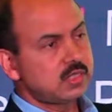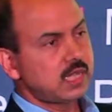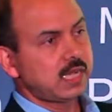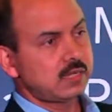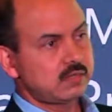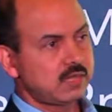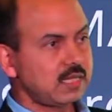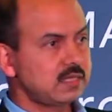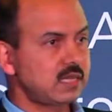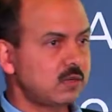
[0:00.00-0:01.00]
There are
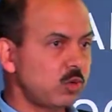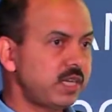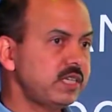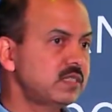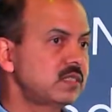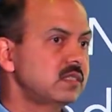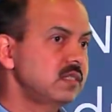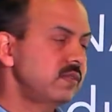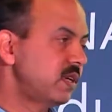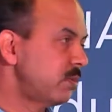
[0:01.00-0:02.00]
tens and twenties
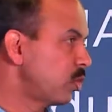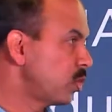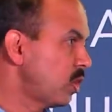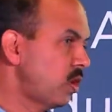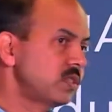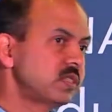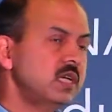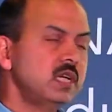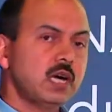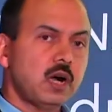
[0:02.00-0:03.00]
different protocols,
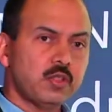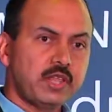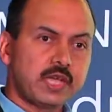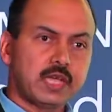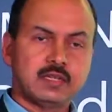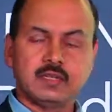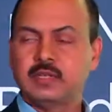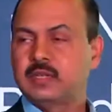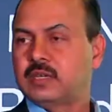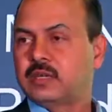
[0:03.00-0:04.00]
how they can
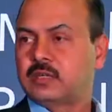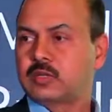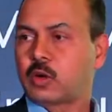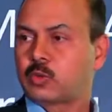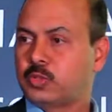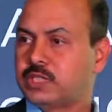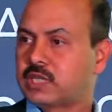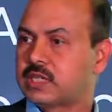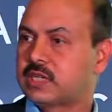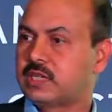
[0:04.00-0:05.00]
talk to each other, the